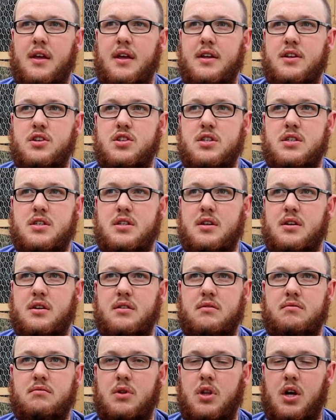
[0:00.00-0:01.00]
It's just a
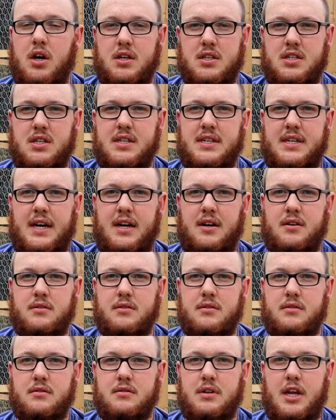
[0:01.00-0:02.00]
lot in town,
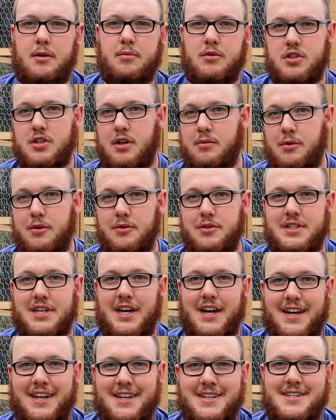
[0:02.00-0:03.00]
neighbors on both
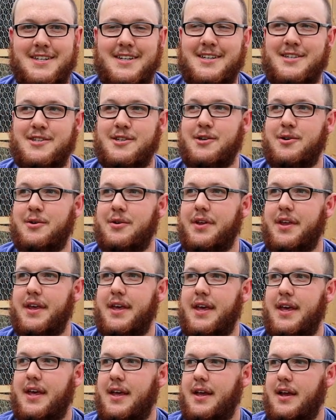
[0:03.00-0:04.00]
sides. So,
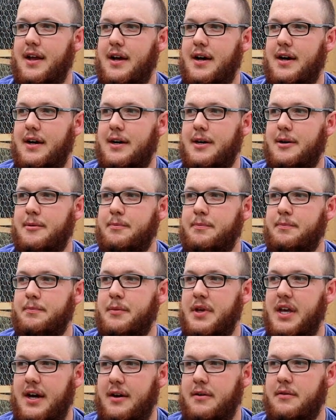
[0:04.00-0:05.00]

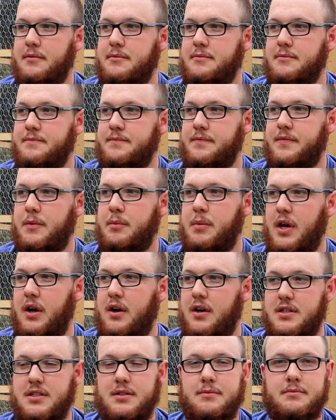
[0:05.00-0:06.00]
but yeah, it'd be
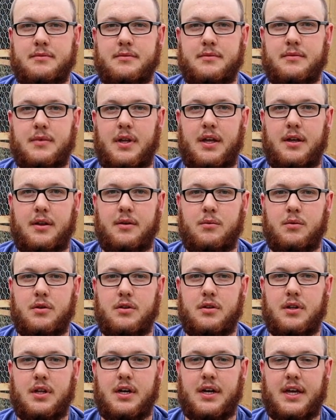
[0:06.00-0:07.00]
awesome, and
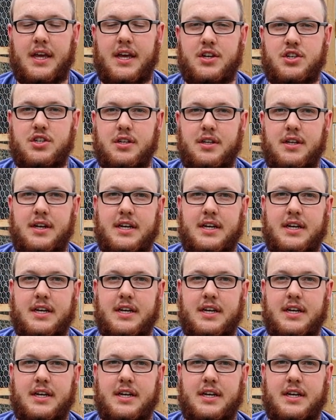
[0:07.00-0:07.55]
we'll catch you